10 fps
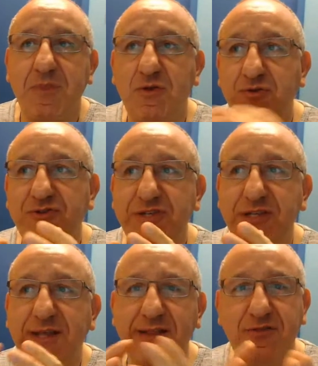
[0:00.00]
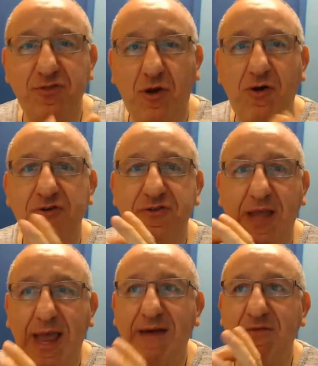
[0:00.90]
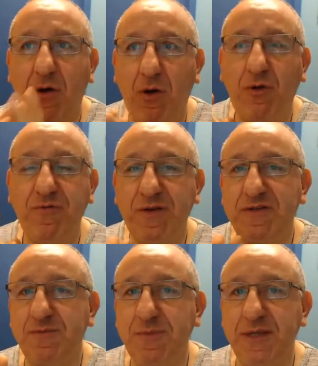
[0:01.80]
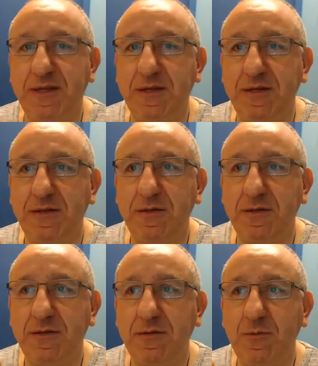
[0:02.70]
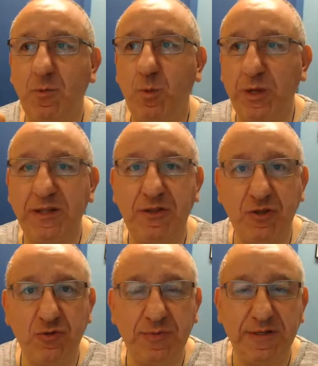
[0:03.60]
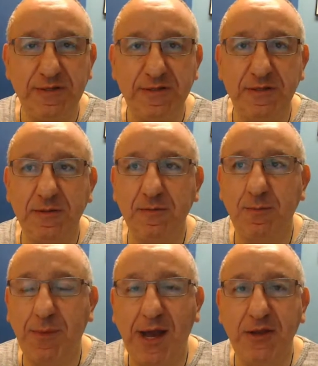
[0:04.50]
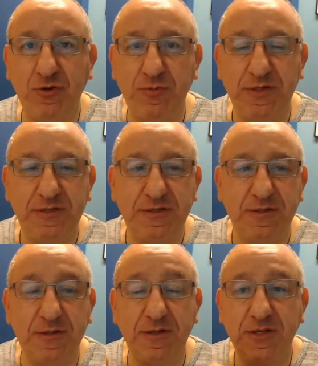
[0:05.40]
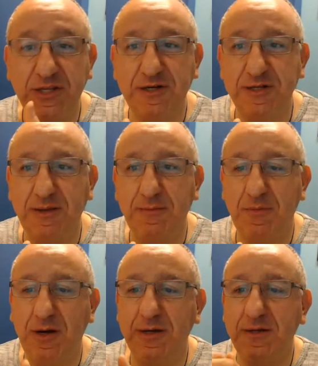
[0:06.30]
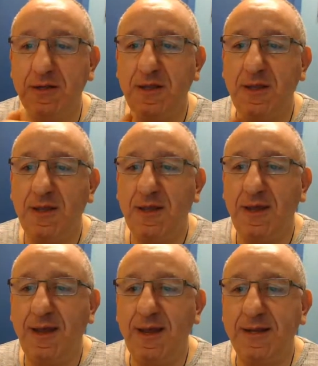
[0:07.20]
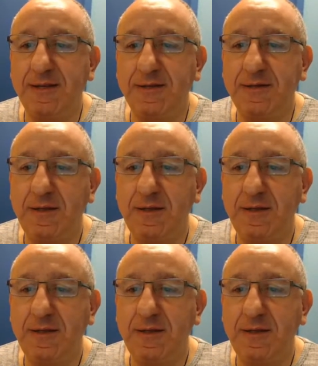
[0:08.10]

You'll see that dogs have always been with humans, by humans, near them, right? And